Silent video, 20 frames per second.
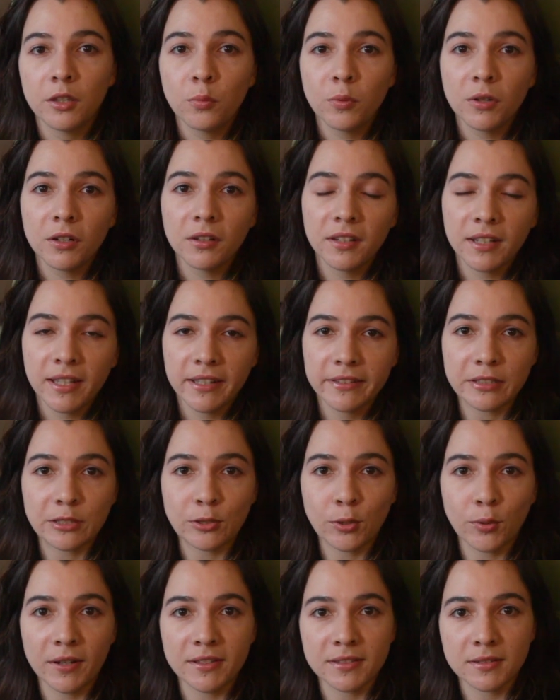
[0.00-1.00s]
The World Against
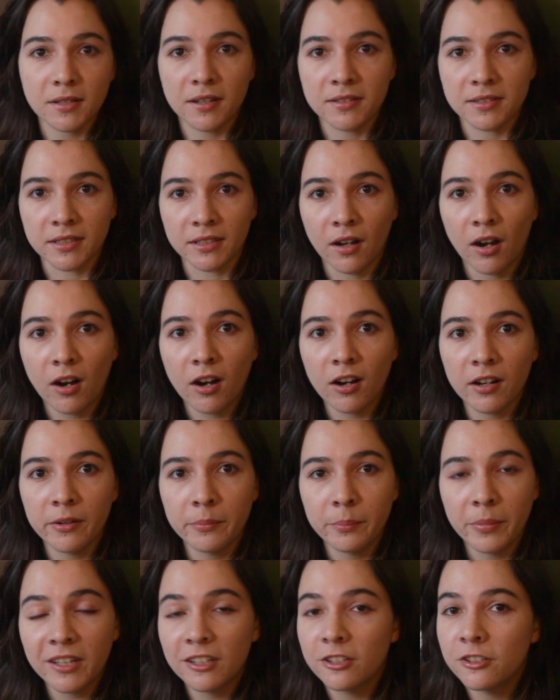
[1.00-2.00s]
Toys Causing
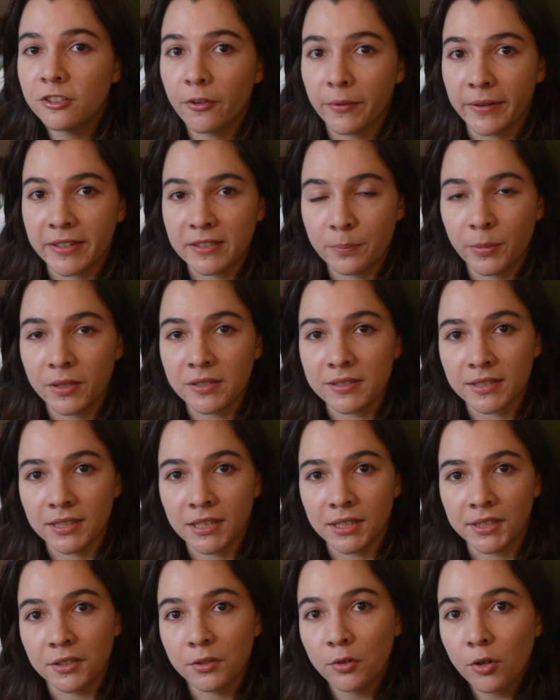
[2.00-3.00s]
Harm, better known as
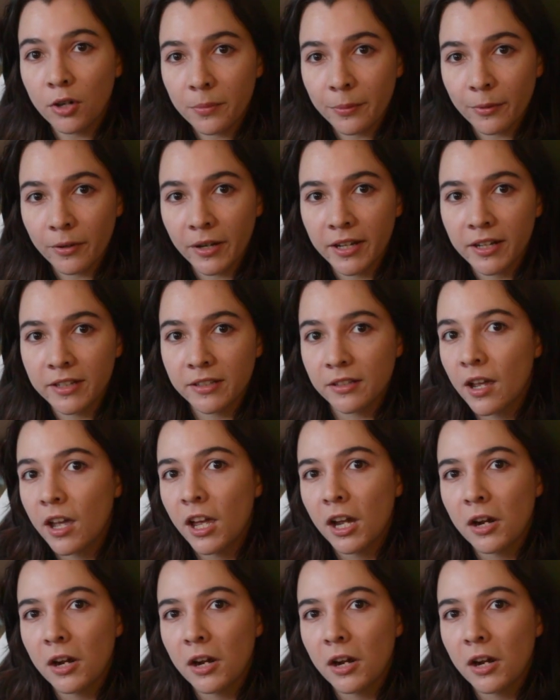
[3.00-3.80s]
Buzzkill Incorporated,